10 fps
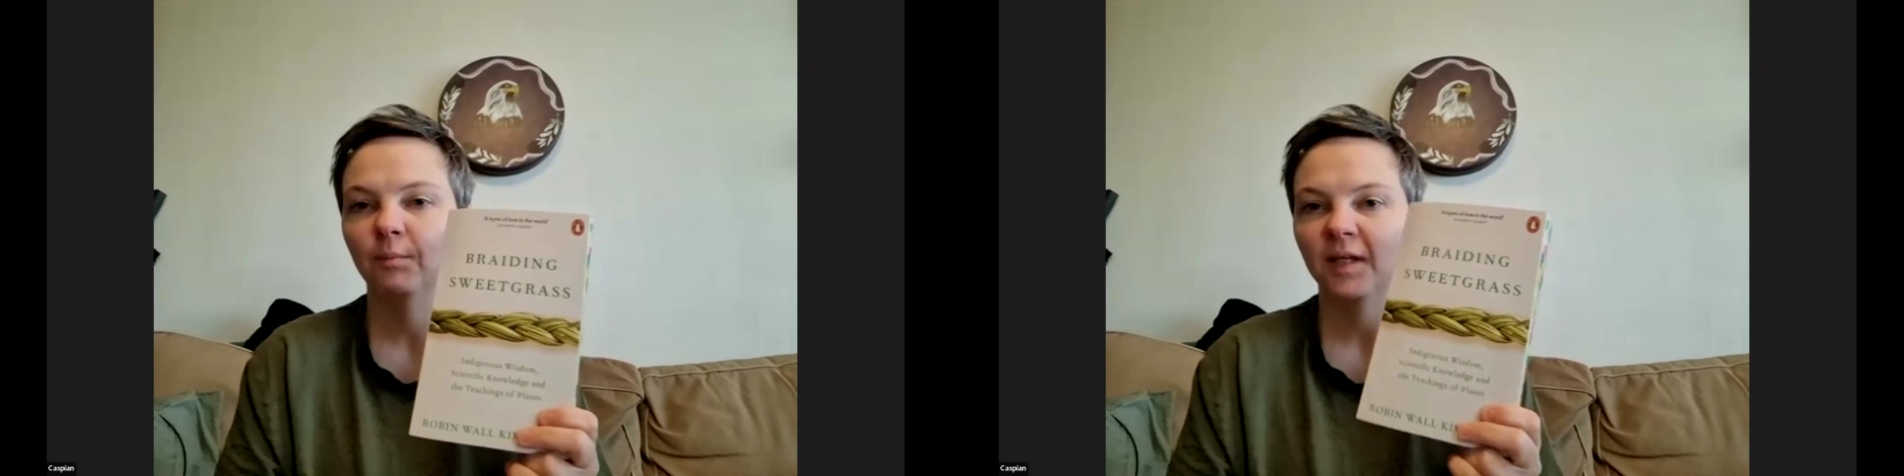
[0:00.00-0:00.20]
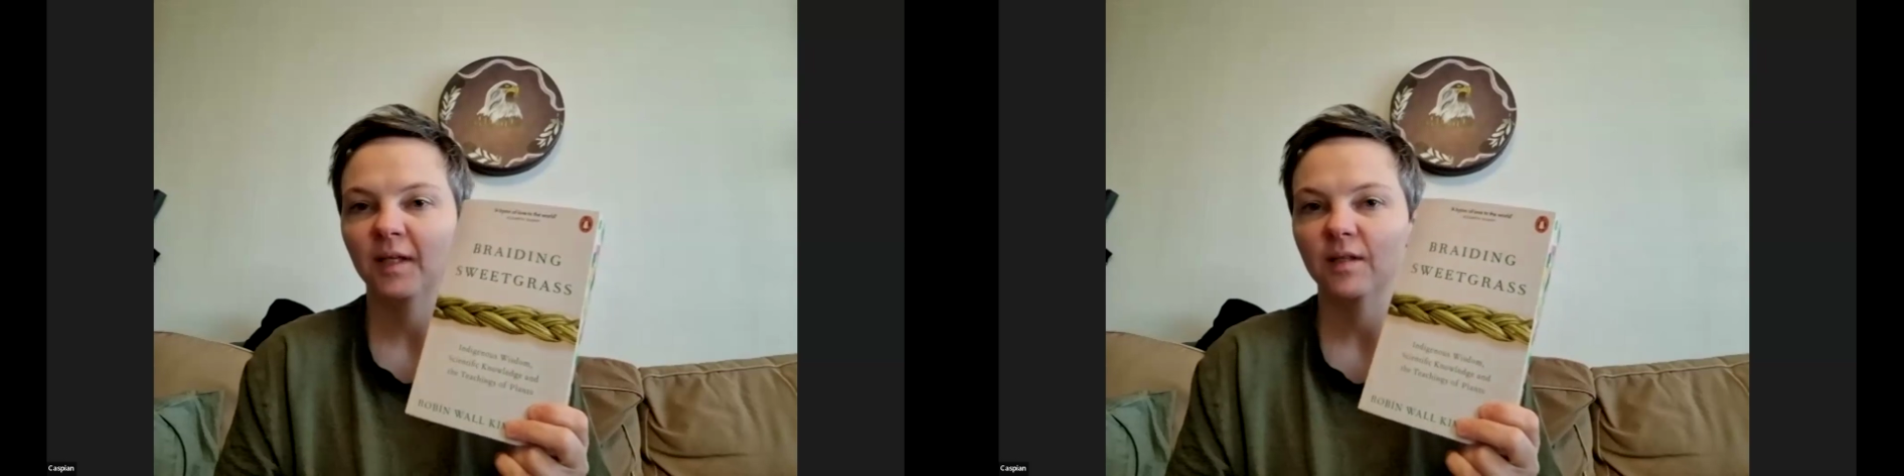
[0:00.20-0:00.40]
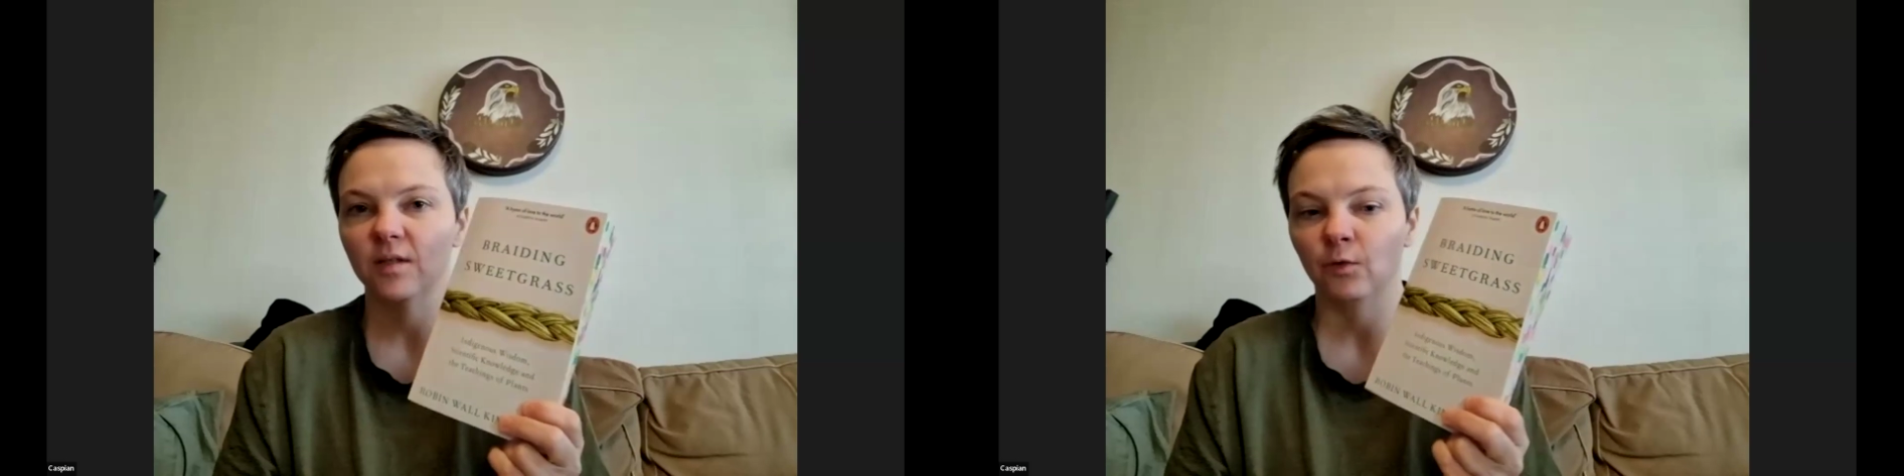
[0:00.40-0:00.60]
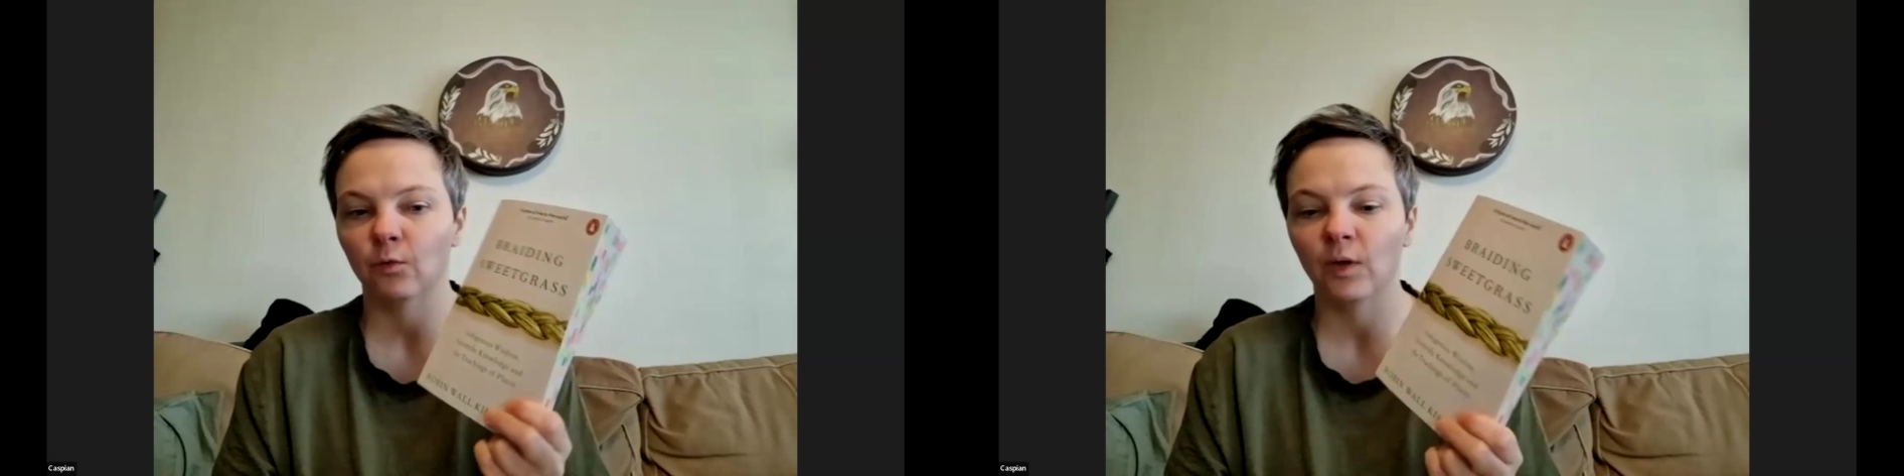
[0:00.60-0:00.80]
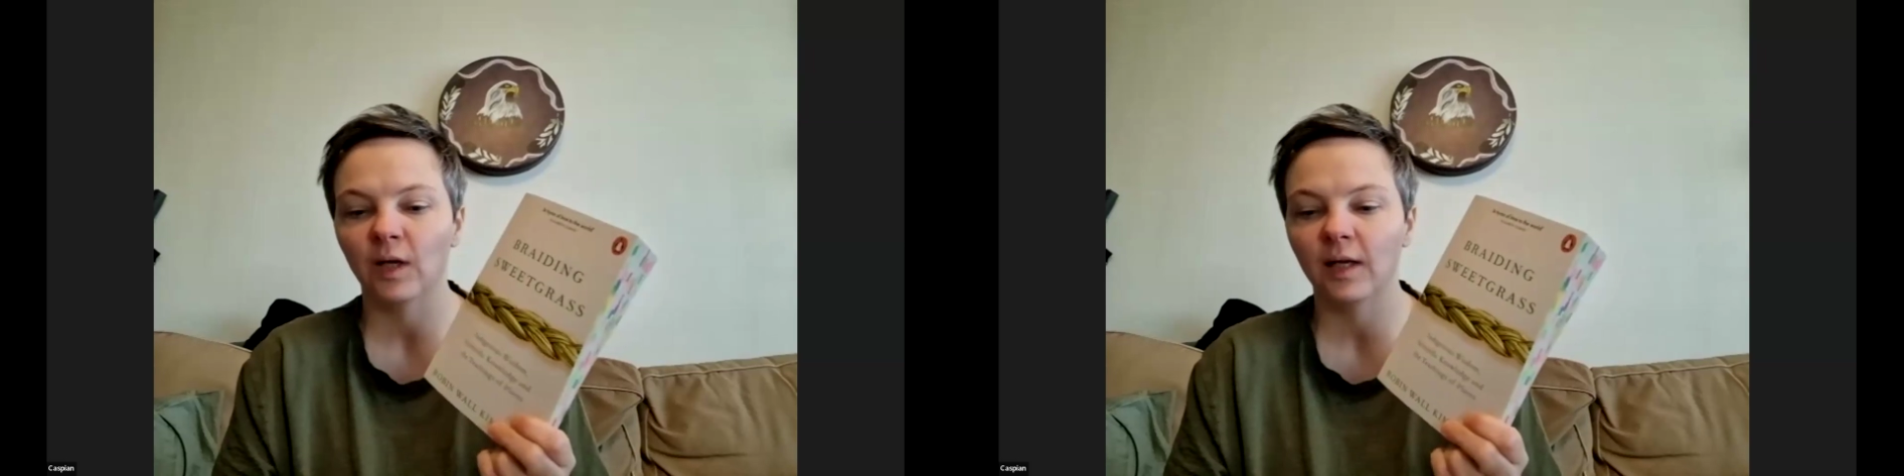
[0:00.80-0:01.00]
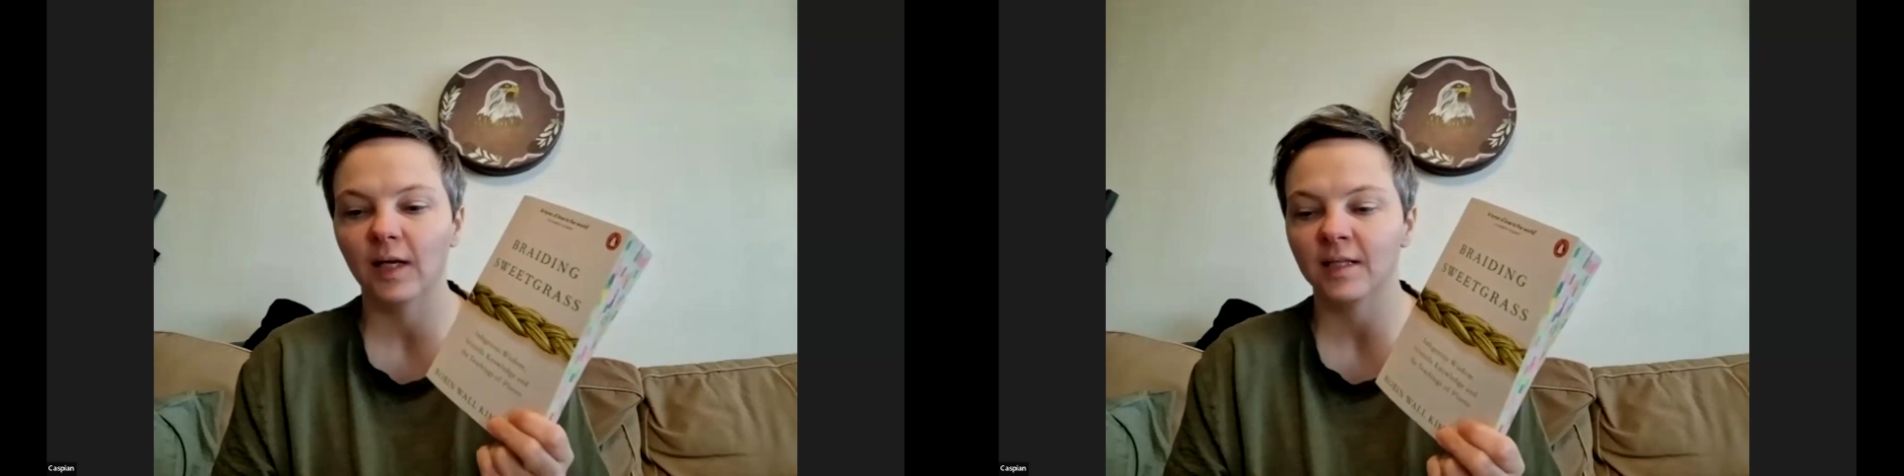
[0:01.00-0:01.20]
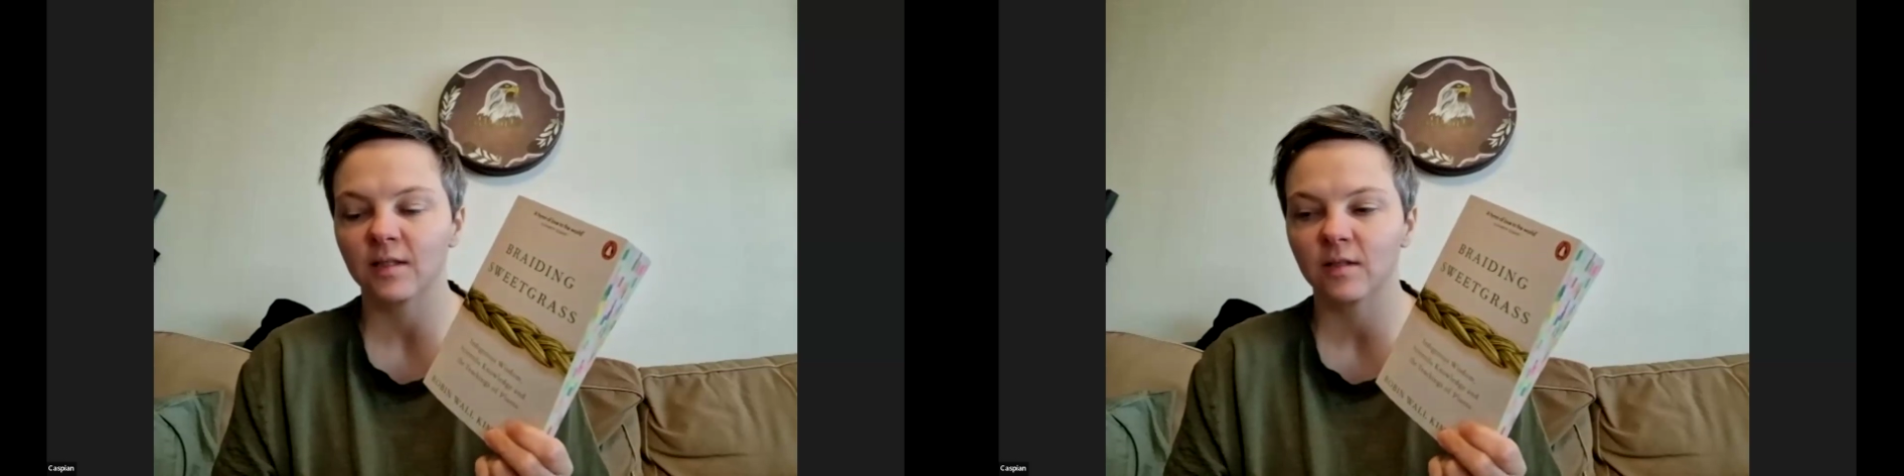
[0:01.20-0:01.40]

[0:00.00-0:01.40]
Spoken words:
because it really